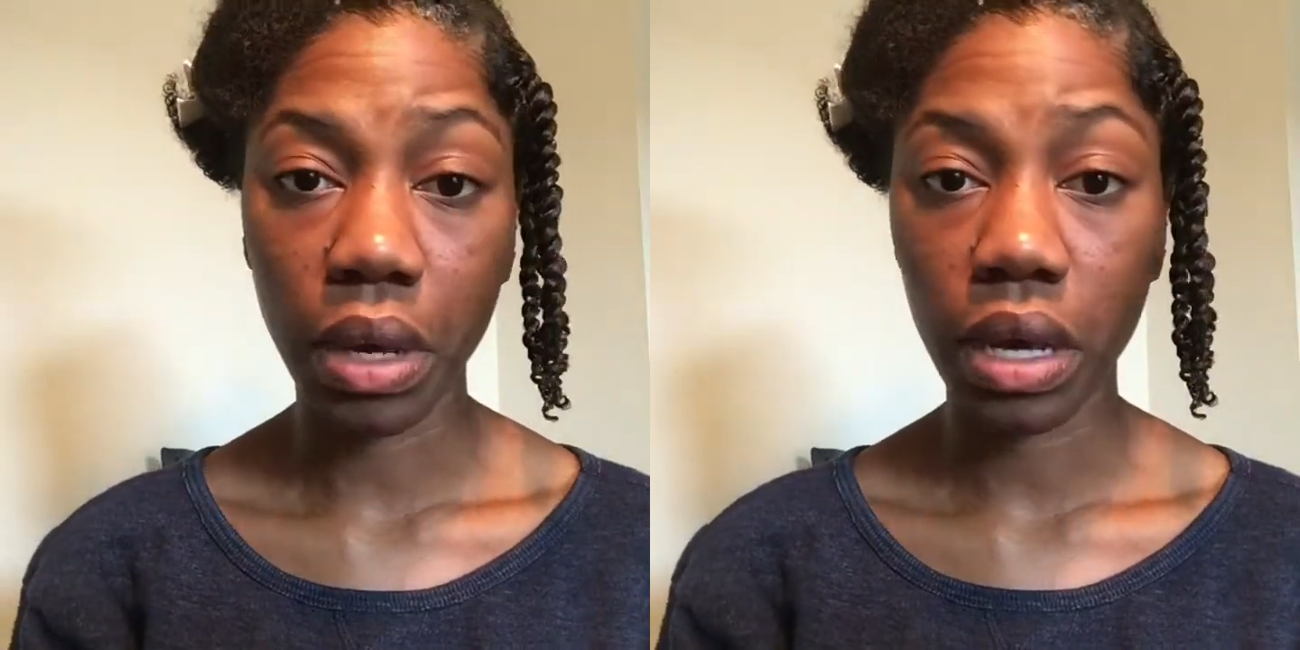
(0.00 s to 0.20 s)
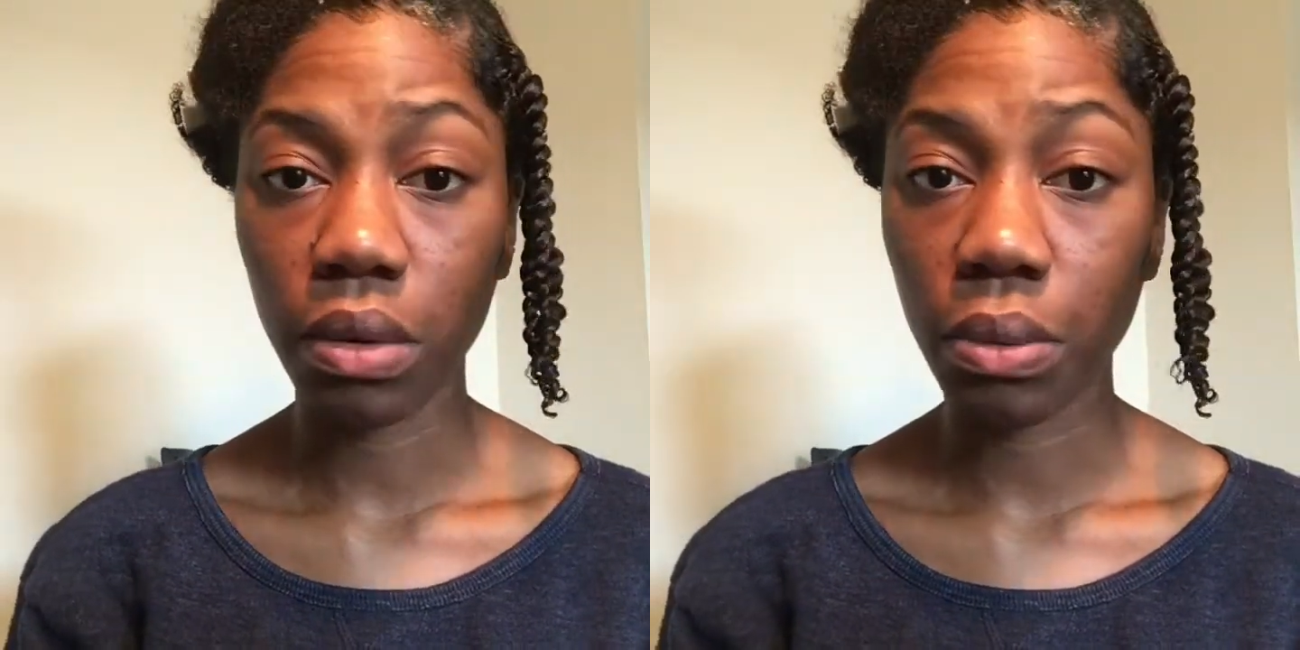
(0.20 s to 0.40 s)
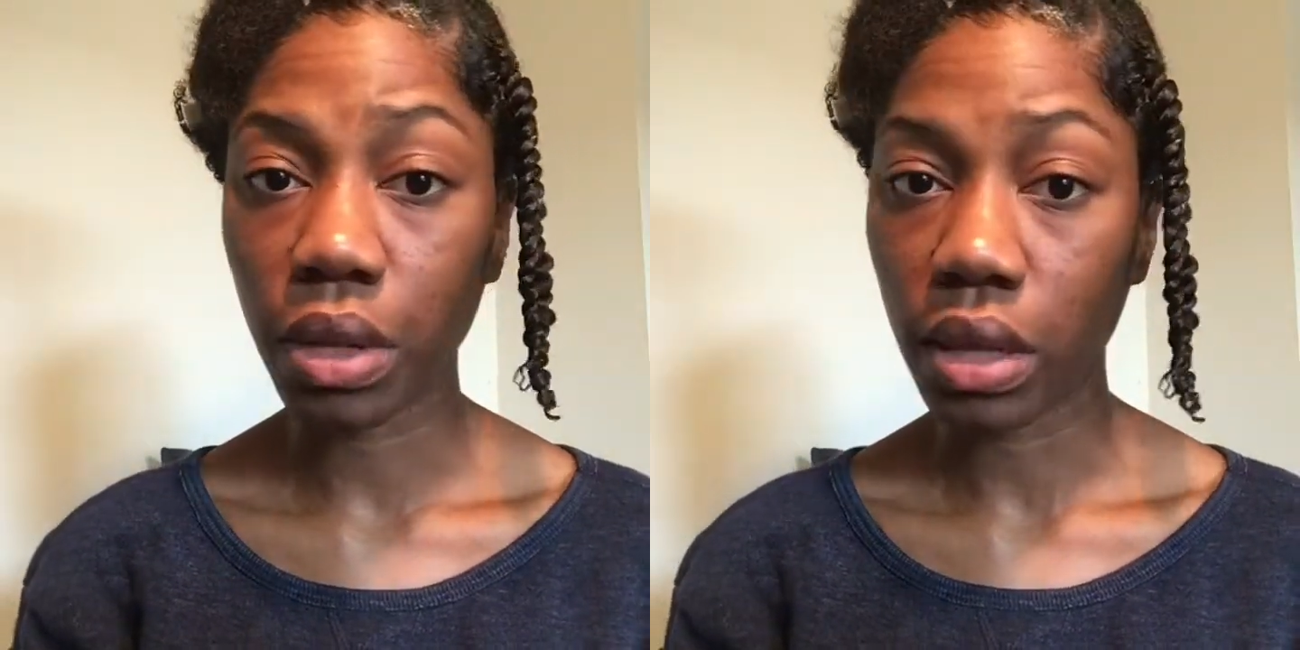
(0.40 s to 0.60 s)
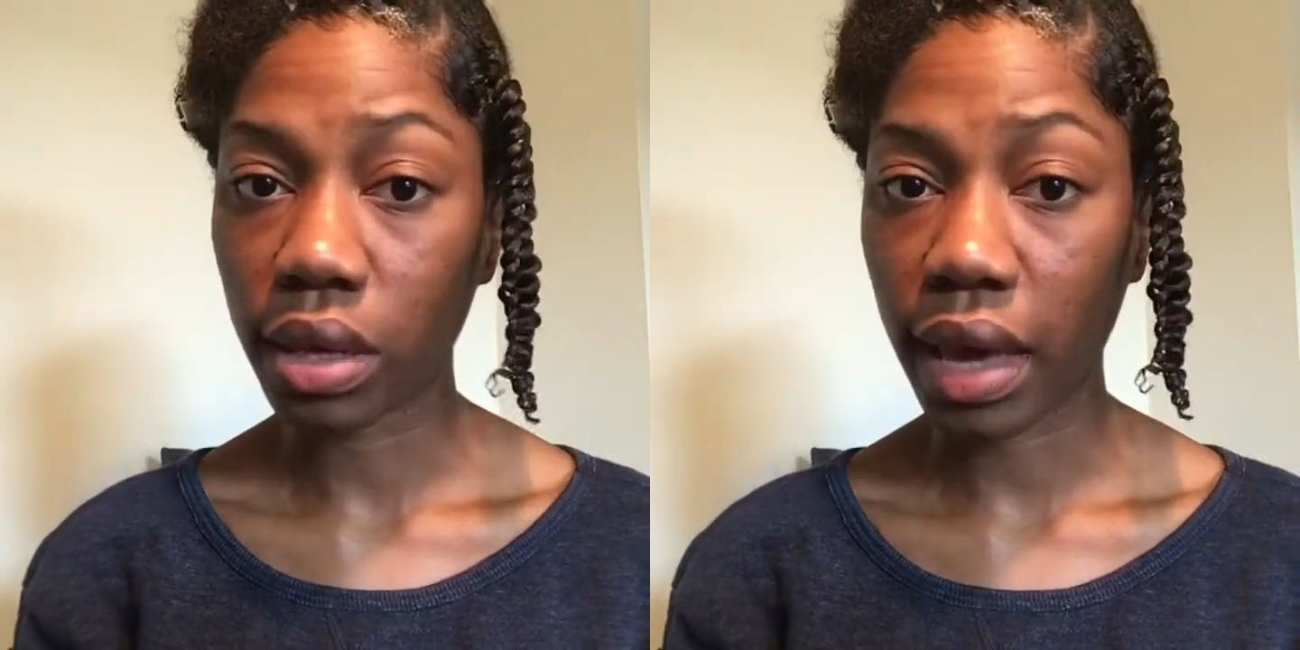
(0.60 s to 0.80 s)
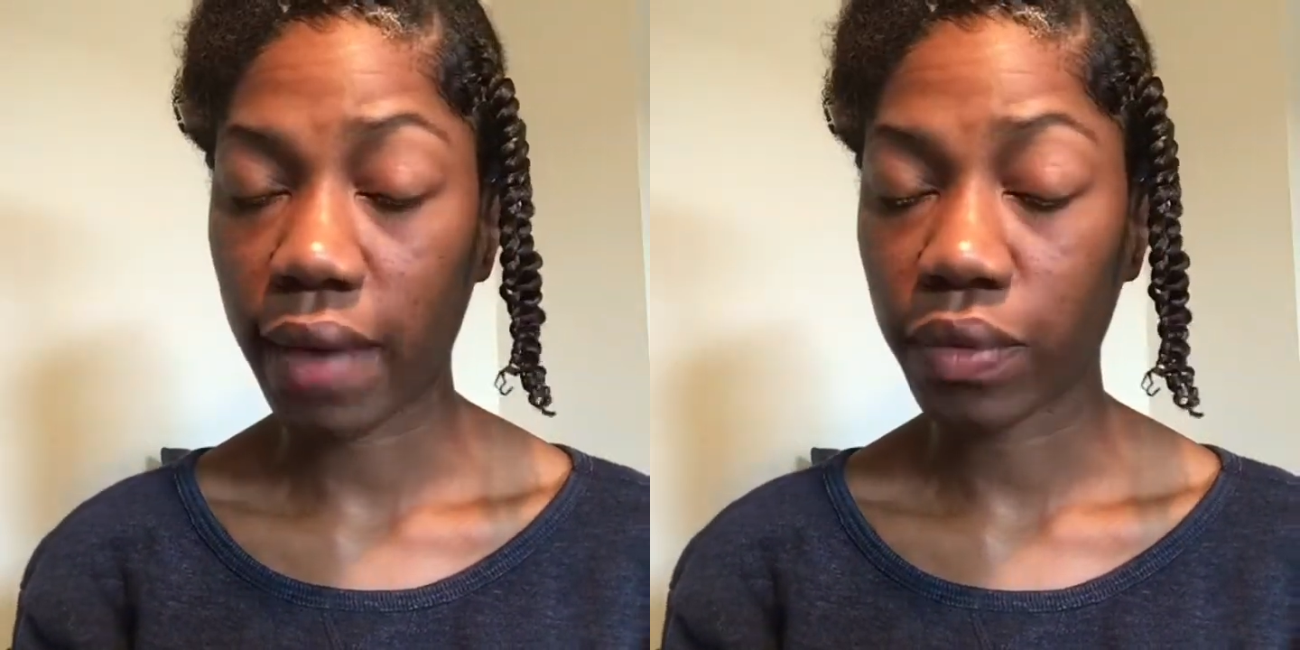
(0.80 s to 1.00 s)
it would
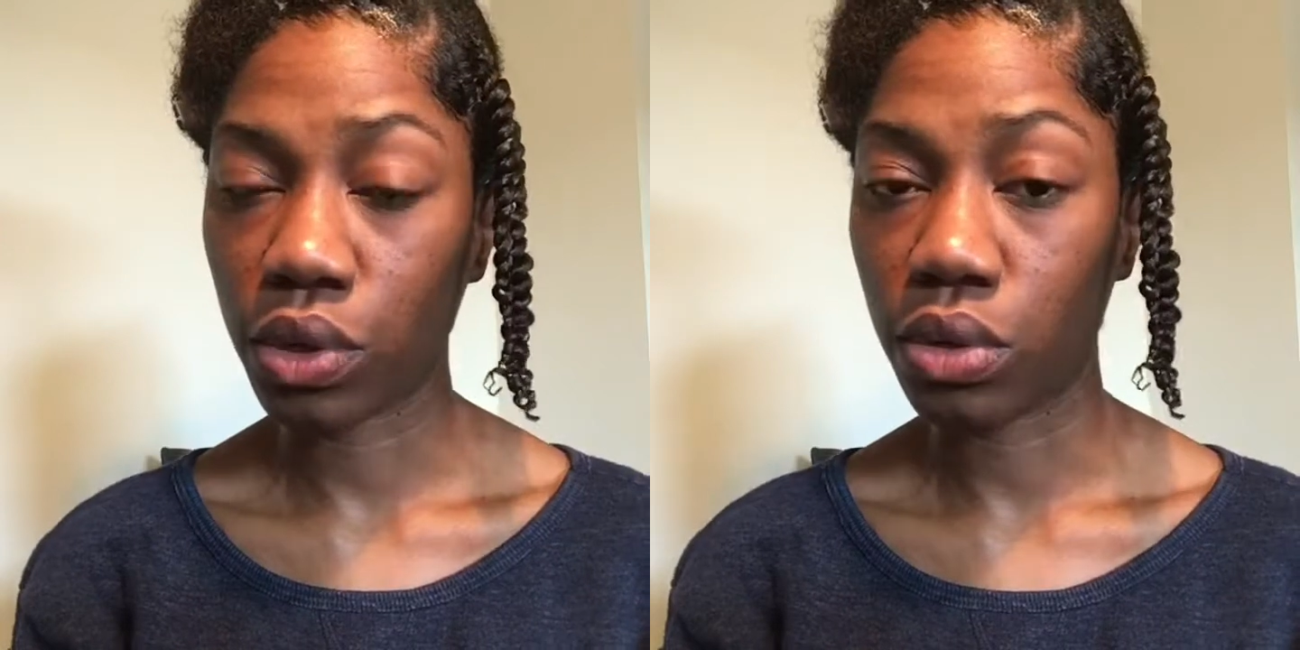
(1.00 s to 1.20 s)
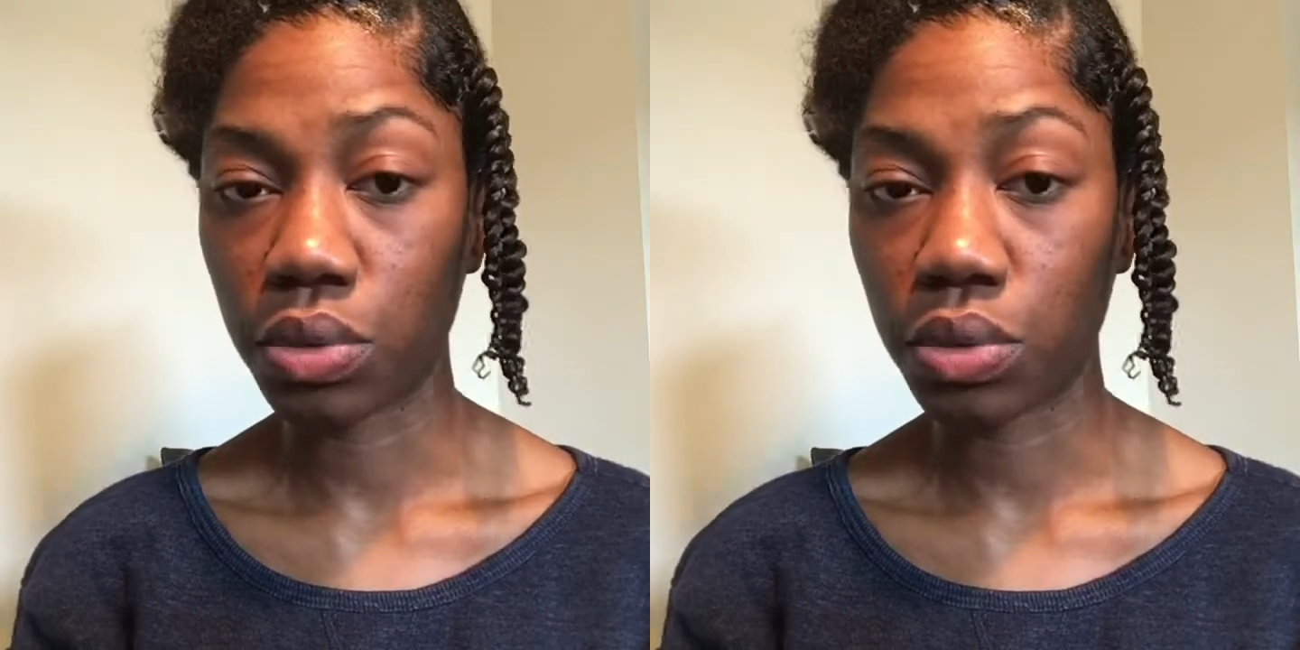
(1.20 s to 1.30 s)
look after you